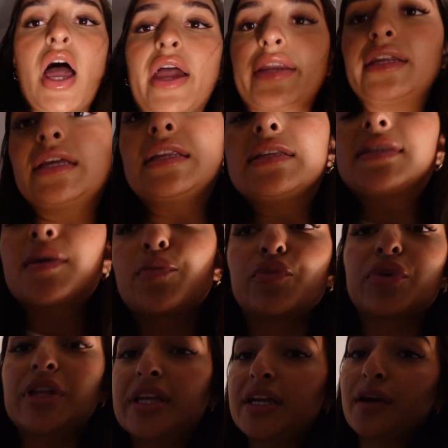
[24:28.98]
I need some
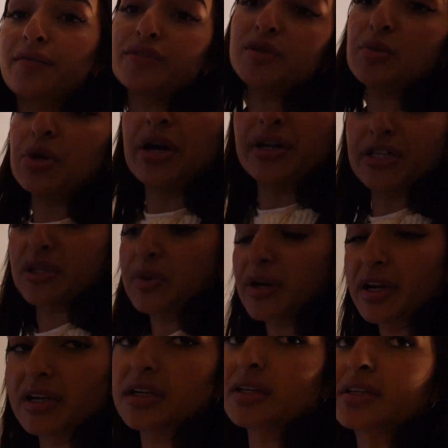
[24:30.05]
really comfortable
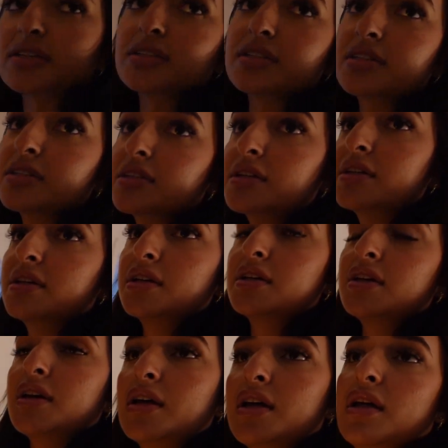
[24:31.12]
underwear because
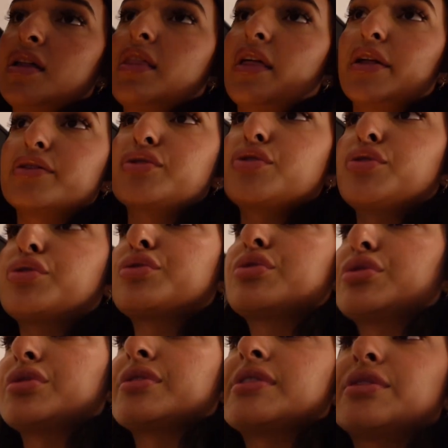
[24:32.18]
that's
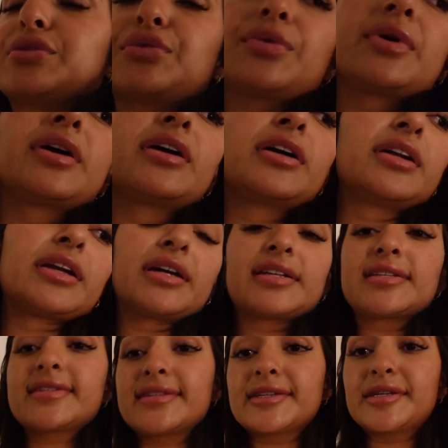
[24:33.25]
crucial to a good
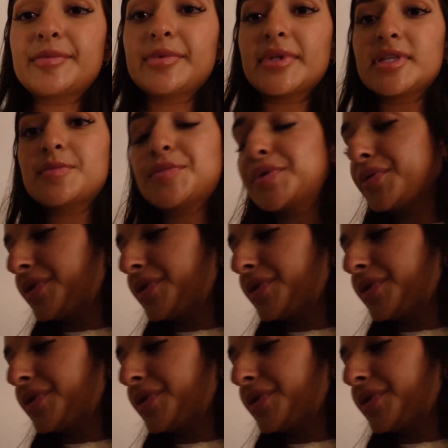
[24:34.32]
night's sleep, let's be